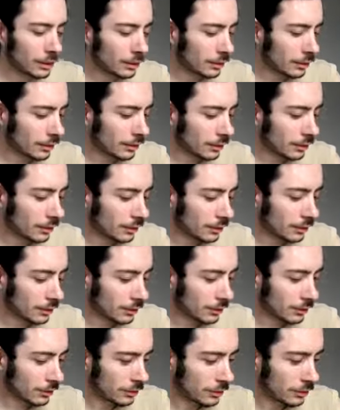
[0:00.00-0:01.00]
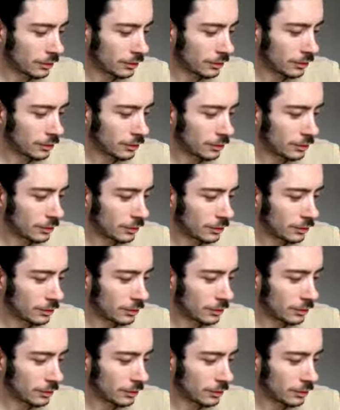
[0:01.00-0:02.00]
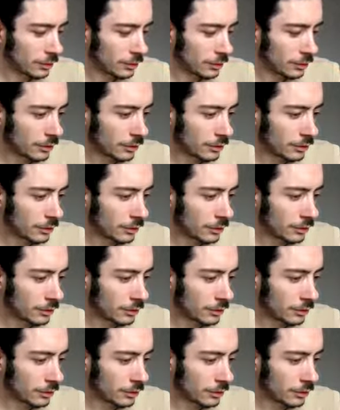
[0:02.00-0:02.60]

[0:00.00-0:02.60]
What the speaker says: No one is speaking in this clip.